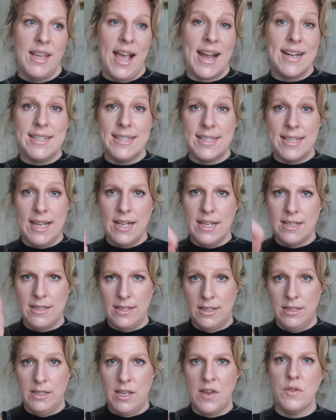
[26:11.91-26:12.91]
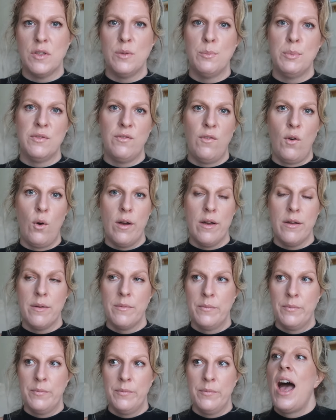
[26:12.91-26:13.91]
I'd seen this excuse before.
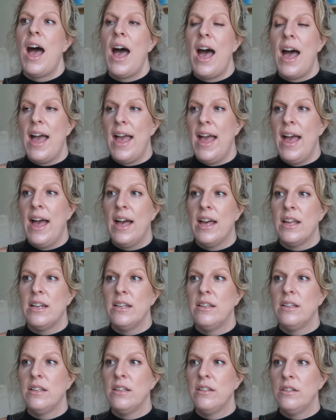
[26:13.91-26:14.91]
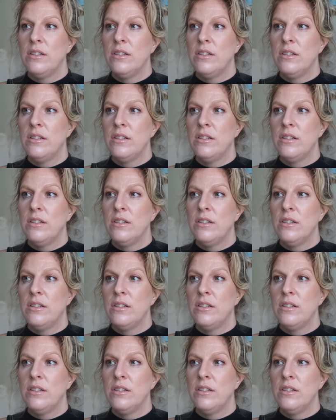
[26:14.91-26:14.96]
I had